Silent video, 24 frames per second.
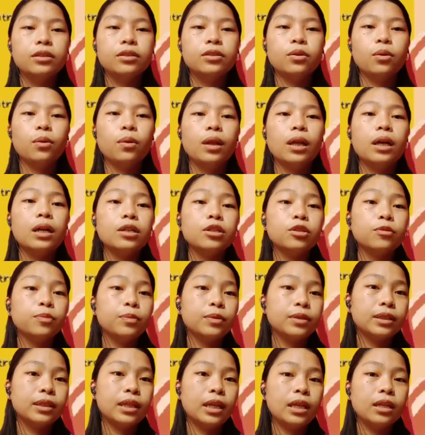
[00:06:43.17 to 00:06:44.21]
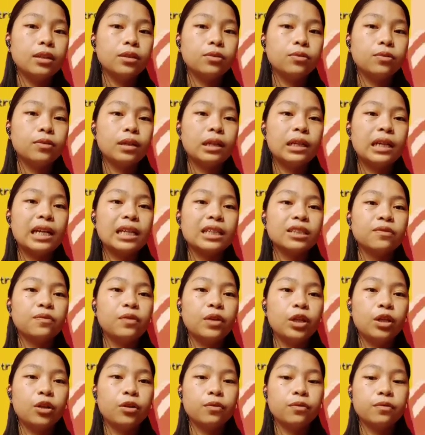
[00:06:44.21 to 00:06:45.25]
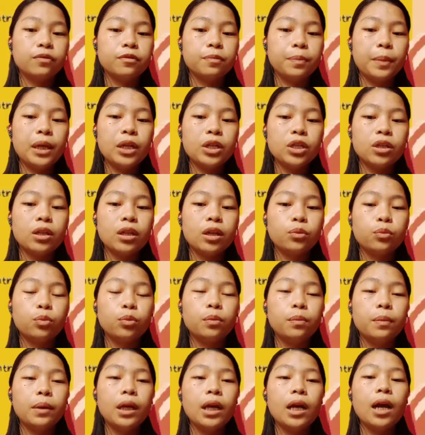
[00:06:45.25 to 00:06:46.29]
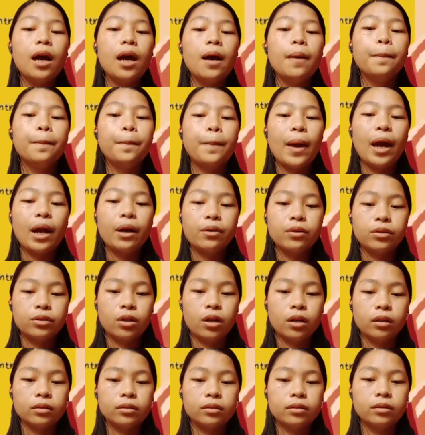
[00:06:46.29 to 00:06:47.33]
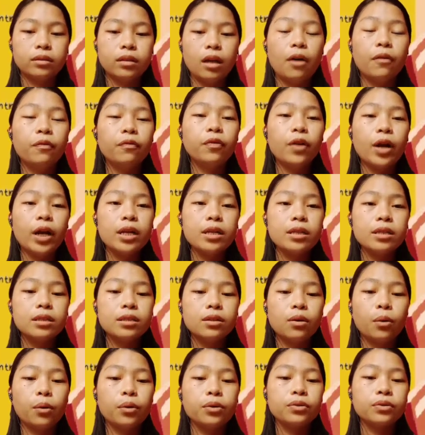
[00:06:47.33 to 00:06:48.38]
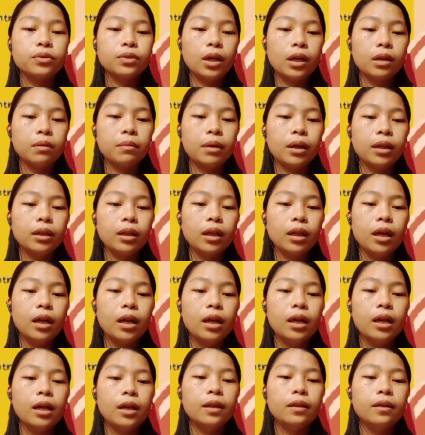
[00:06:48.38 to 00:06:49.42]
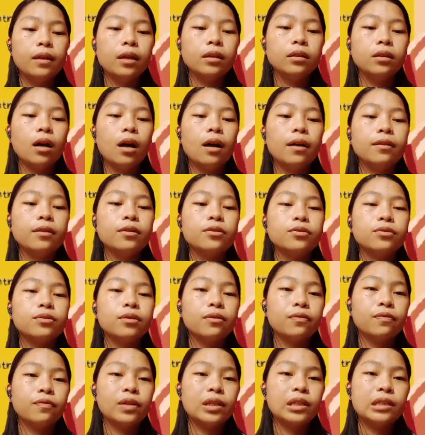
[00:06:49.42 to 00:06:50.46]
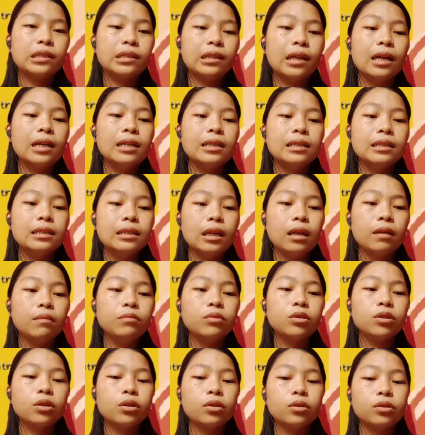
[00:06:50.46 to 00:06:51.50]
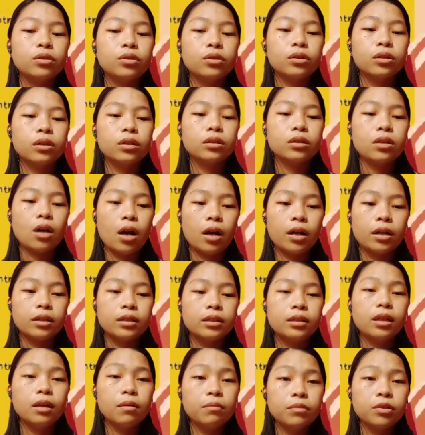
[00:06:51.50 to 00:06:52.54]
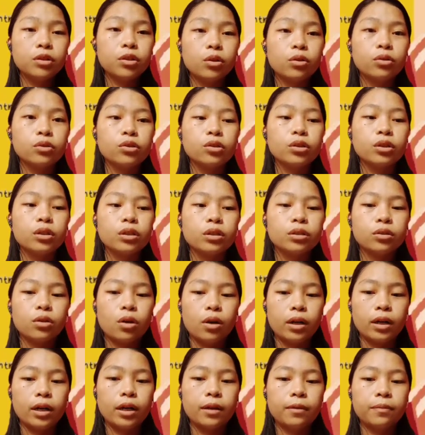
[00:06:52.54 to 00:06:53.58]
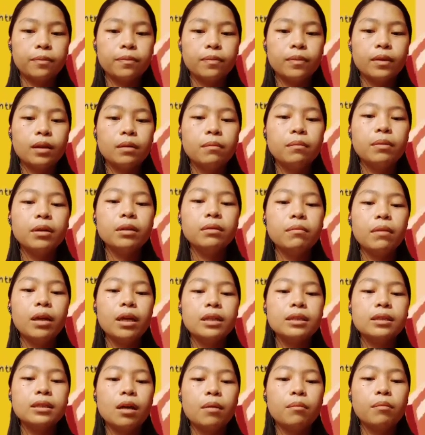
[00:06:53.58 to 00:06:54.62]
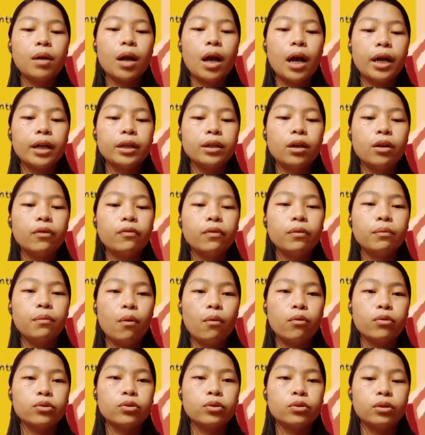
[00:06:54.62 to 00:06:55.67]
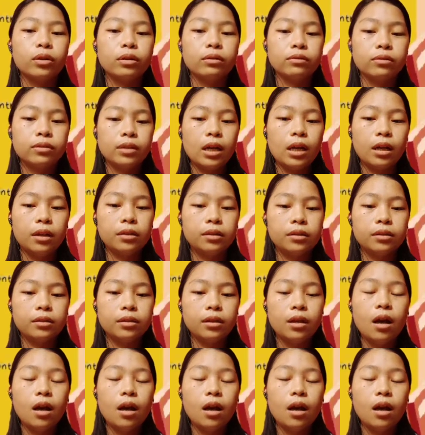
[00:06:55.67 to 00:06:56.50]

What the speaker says: So let us proceed to the next figure of speech, that would be paradox, a phrase or statement that on the surface seems contradictory, but makes some kind of emotional sense.